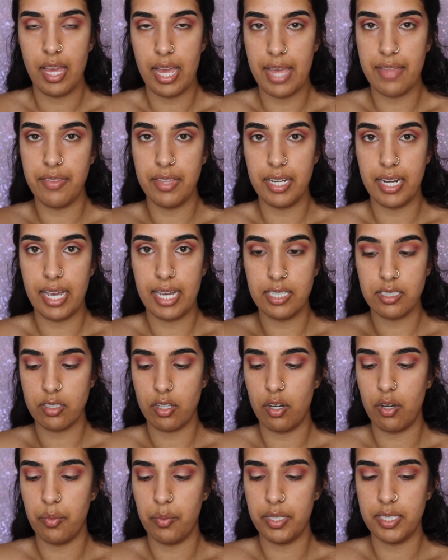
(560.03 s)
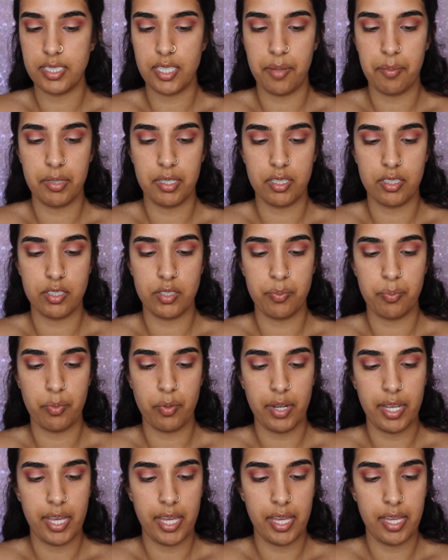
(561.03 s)
And then as always, I'm gonna
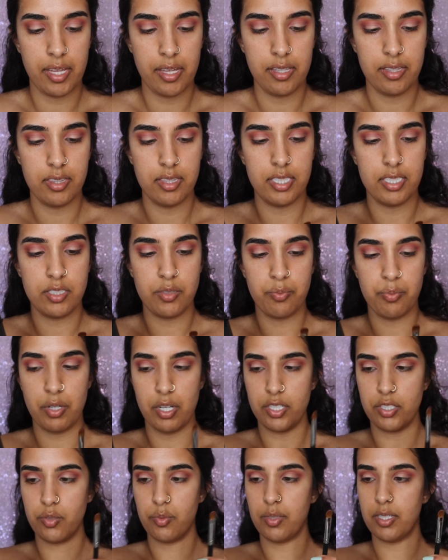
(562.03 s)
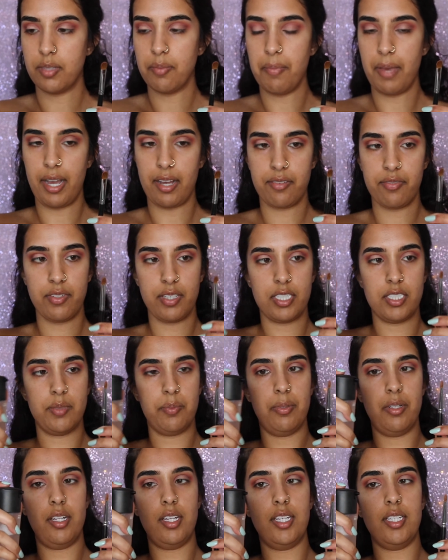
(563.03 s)
spray this brush with MAC Fix
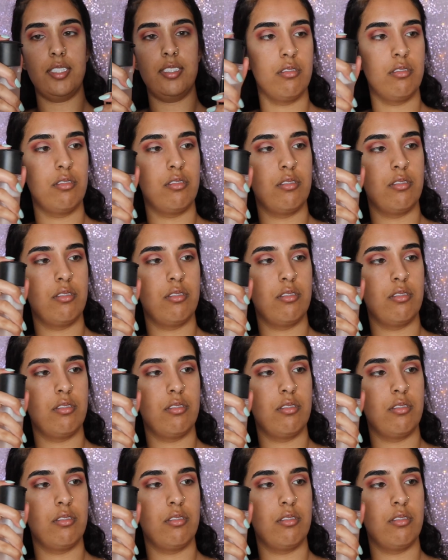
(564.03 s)
Plus.